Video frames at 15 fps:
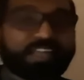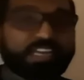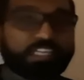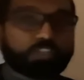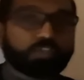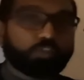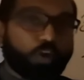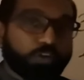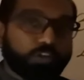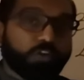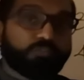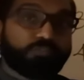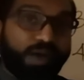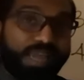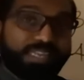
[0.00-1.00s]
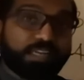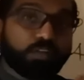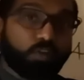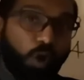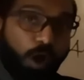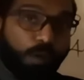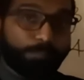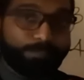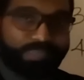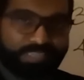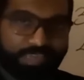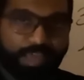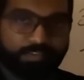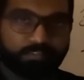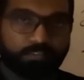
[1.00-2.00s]
that is not your final copy
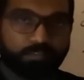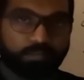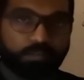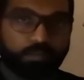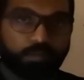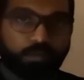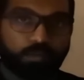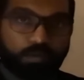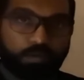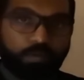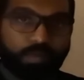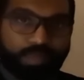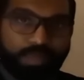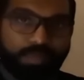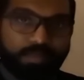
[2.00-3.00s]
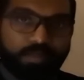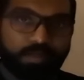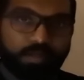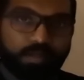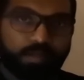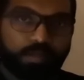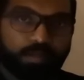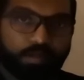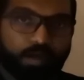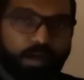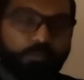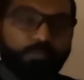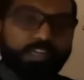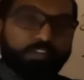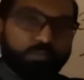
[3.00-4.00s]
yet. Okay,
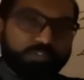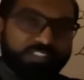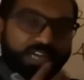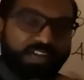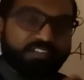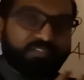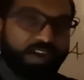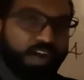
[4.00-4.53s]
when you start